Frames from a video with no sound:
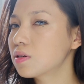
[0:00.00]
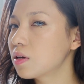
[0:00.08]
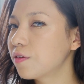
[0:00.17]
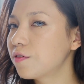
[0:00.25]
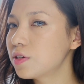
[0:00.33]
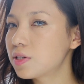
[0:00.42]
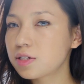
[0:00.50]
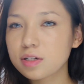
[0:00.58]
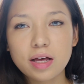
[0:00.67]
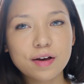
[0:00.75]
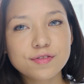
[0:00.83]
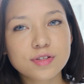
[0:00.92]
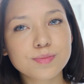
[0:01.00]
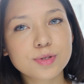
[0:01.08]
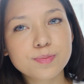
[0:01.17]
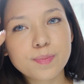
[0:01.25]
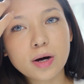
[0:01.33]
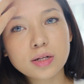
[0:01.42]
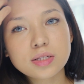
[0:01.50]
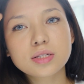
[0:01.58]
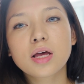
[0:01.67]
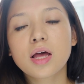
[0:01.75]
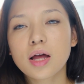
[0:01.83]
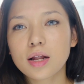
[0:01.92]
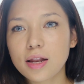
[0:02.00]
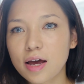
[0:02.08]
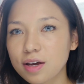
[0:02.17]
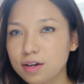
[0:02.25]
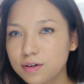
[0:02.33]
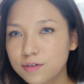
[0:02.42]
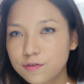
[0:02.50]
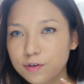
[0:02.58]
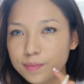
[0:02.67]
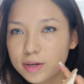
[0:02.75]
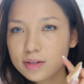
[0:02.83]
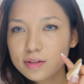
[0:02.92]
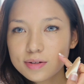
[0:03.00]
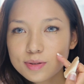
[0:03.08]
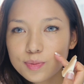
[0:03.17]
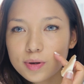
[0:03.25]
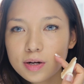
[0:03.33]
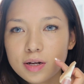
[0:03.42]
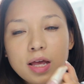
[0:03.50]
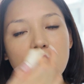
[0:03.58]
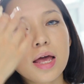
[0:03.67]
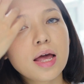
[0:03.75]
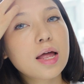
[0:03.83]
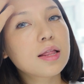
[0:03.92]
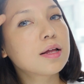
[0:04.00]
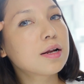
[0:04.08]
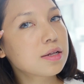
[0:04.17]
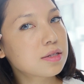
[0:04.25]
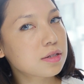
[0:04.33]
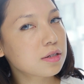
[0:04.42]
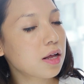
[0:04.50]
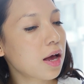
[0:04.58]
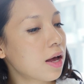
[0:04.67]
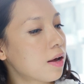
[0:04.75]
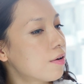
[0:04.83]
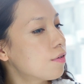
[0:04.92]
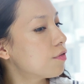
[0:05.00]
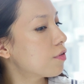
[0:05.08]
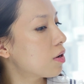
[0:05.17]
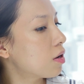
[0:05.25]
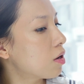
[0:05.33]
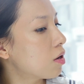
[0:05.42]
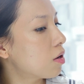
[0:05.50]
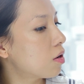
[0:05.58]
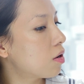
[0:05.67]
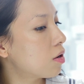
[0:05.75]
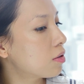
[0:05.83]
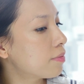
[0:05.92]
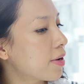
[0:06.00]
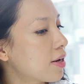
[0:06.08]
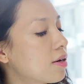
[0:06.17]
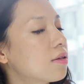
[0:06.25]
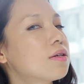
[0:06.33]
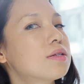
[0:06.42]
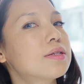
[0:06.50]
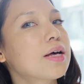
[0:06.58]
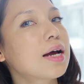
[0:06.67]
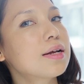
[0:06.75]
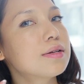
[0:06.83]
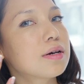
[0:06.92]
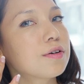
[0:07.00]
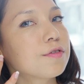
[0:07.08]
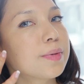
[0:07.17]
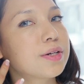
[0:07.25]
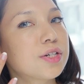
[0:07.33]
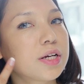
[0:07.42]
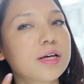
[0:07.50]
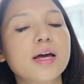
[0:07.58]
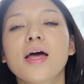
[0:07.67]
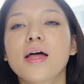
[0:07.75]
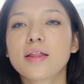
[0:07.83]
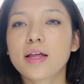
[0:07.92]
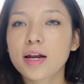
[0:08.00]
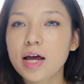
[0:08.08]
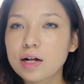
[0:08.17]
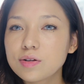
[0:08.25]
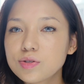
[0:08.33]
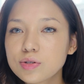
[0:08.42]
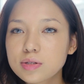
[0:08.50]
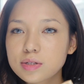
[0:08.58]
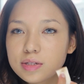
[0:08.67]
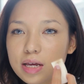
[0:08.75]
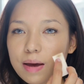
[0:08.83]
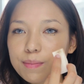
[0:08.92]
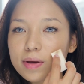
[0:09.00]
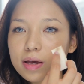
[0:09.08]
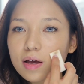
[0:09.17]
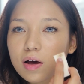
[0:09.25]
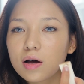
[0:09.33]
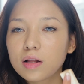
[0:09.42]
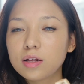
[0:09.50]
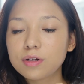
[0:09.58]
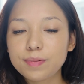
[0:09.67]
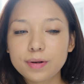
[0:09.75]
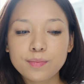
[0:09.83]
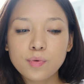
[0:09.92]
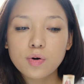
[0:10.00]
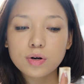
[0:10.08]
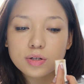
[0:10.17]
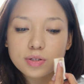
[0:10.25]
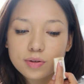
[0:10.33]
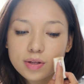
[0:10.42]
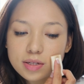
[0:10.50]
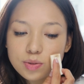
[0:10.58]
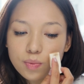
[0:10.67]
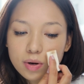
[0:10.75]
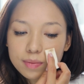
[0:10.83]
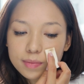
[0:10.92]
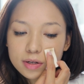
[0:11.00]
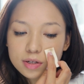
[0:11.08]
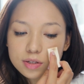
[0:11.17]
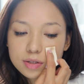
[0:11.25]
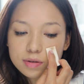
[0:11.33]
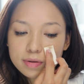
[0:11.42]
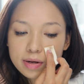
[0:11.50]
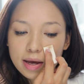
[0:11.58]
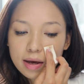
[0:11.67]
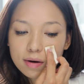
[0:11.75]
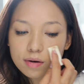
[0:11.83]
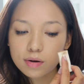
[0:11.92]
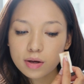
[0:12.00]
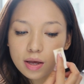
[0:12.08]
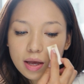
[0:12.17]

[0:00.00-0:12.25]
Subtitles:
If you still have some spots, like for me this one, and then I still have on the side of my cheek, then I'll just dab a little bit more. So that's what I'm gonna do now.